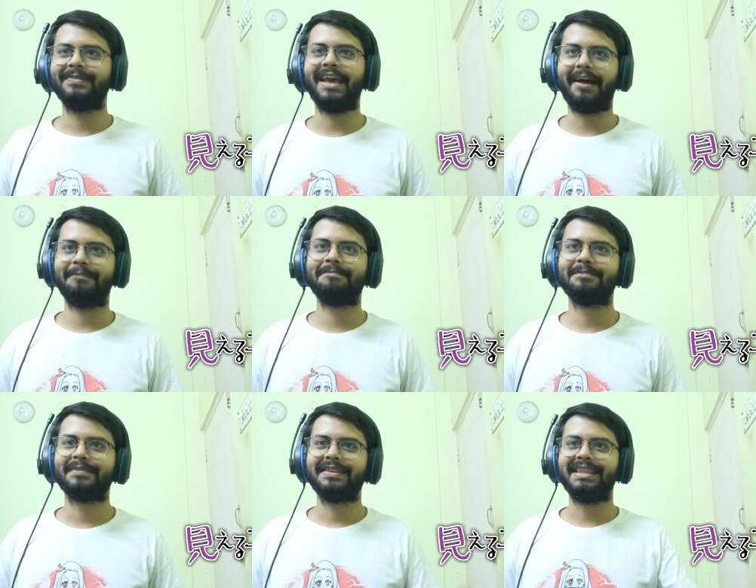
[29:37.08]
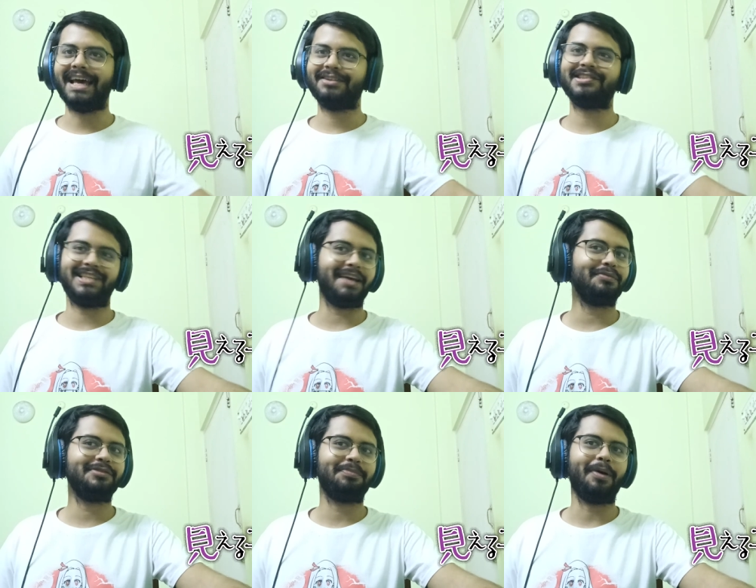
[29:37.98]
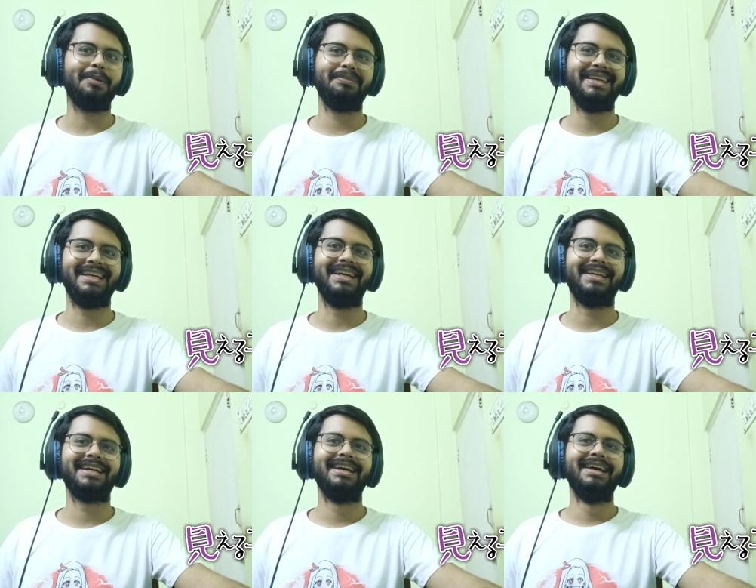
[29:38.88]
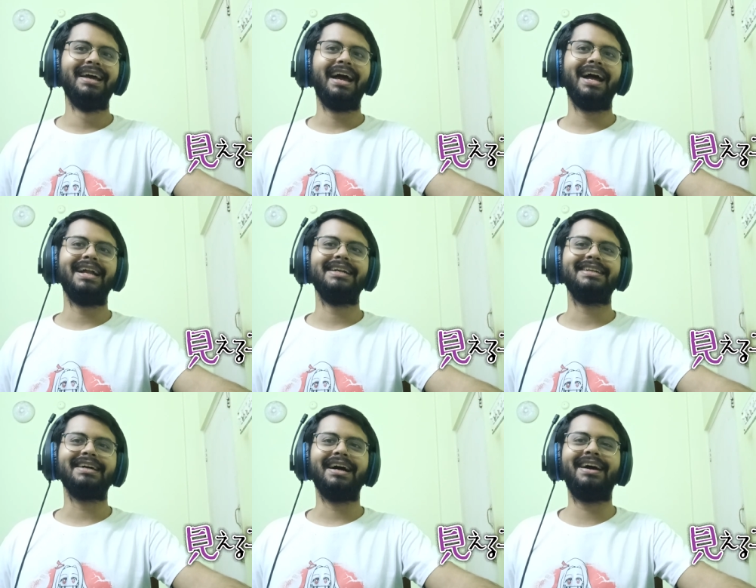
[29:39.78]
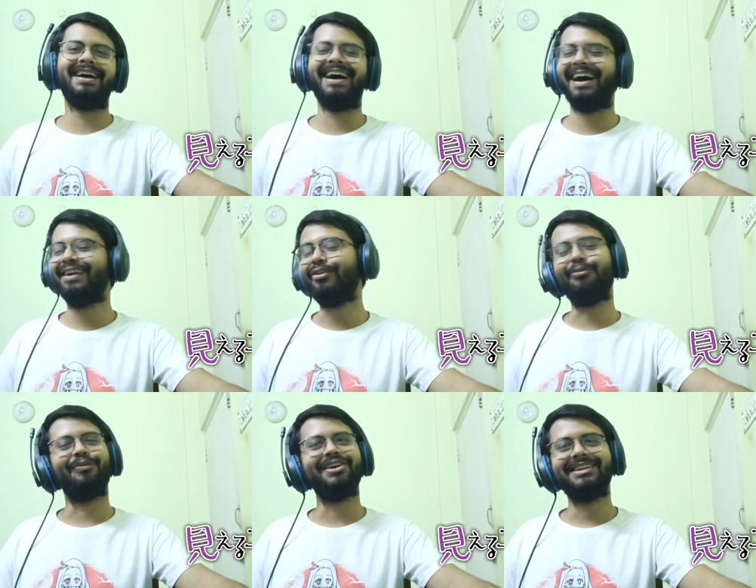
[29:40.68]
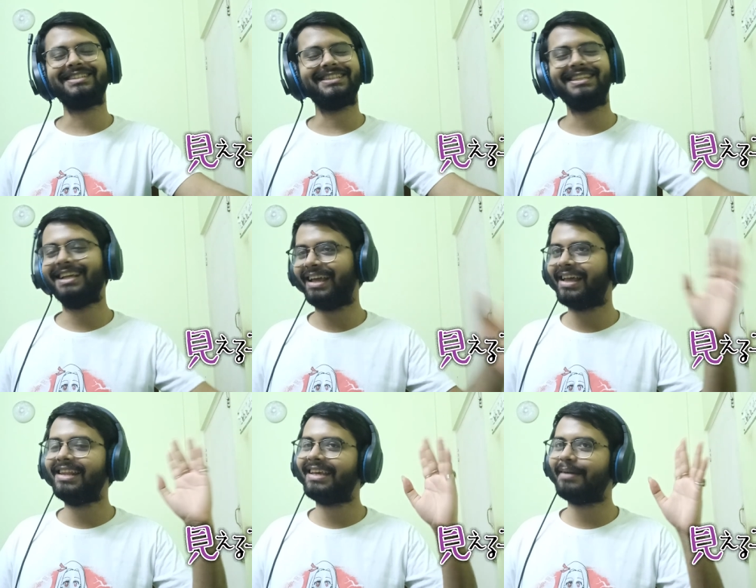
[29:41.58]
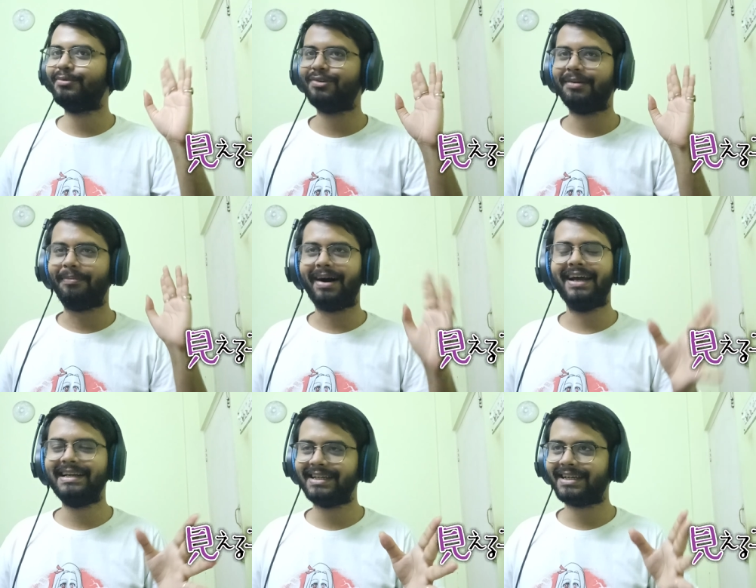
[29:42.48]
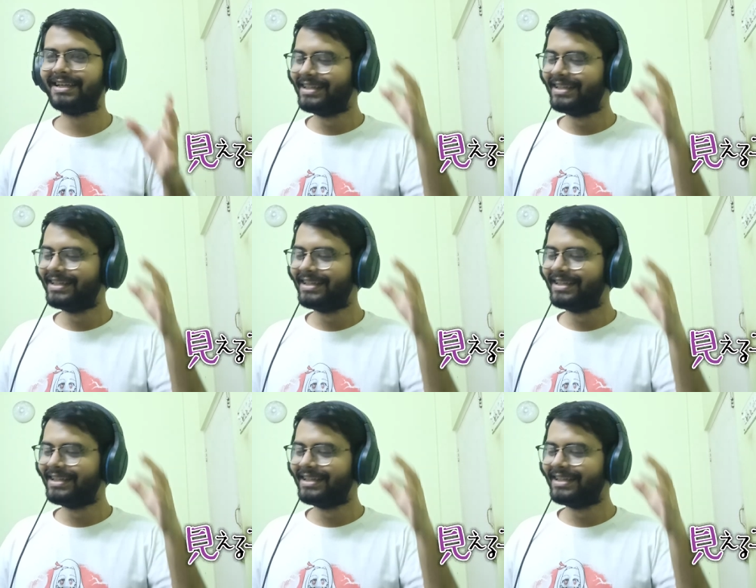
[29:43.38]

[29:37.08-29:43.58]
Yeah, that was probably it. And I don't know what the hell came to her mind.